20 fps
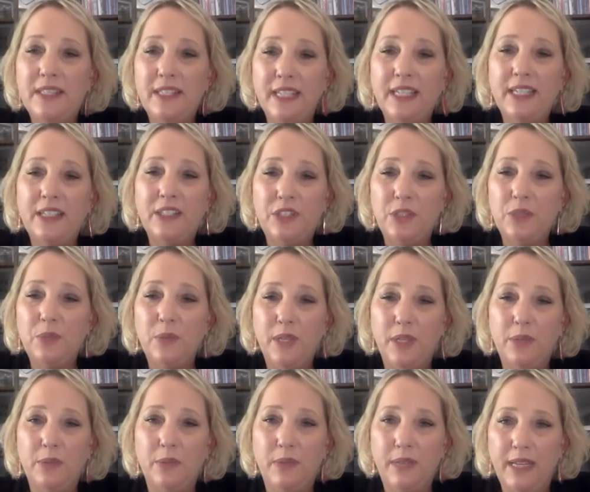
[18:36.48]
the seeds, you will
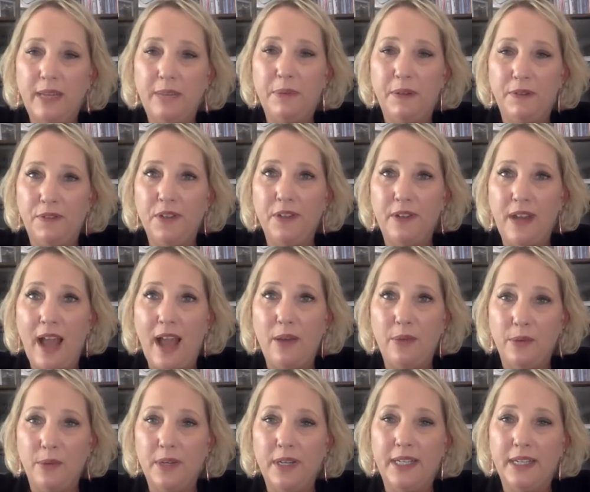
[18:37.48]
reap. If you're not
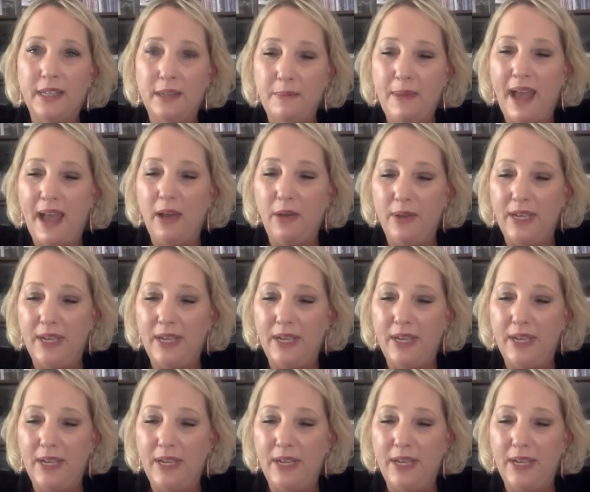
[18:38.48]
worried about